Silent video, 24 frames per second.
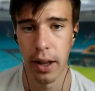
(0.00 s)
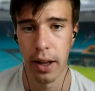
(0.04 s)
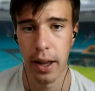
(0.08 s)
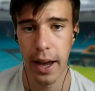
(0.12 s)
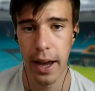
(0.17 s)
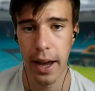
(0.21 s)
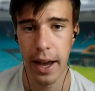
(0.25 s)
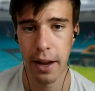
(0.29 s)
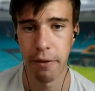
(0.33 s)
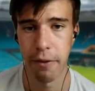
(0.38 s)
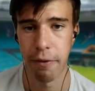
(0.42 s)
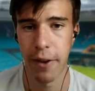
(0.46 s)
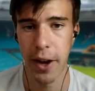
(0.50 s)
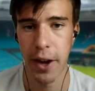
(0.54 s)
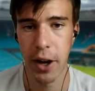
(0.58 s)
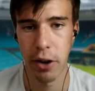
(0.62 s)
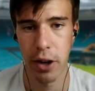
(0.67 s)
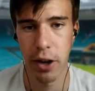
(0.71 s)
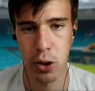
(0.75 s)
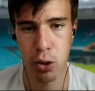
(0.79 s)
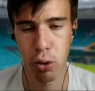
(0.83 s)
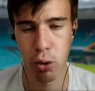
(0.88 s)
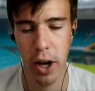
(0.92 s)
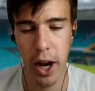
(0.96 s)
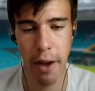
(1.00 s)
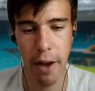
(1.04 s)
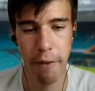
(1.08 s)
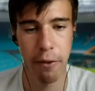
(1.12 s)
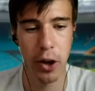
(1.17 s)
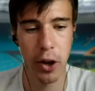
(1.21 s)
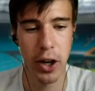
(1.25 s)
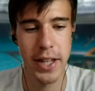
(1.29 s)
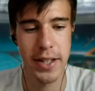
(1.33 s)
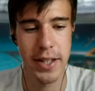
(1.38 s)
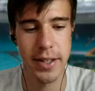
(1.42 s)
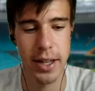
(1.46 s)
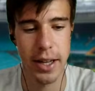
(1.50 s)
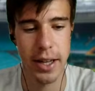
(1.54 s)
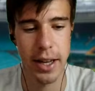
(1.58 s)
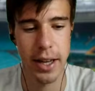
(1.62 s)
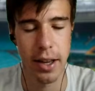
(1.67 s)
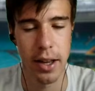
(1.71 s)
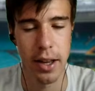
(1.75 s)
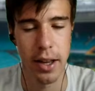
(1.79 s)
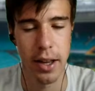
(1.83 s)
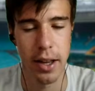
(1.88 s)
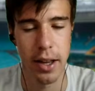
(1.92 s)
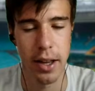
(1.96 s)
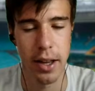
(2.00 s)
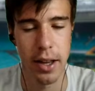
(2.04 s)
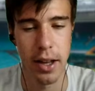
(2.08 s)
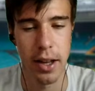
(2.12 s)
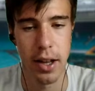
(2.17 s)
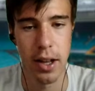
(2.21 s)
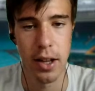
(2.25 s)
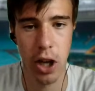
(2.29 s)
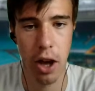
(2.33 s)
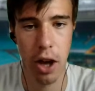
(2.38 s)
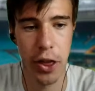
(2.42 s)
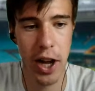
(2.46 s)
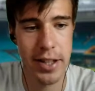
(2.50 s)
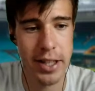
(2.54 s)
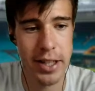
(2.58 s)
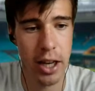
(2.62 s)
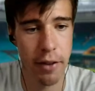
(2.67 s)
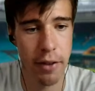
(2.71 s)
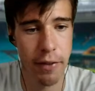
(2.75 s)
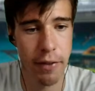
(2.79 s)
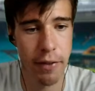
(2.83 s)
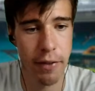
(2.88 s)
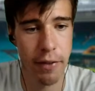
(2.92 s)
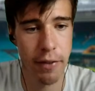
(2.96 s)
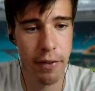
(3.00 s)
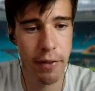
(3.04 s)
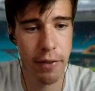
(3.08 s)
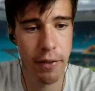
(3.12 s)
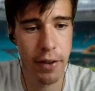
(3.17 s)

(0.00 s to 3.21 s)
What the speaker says: and Federer drive volleys it to go 30-love up.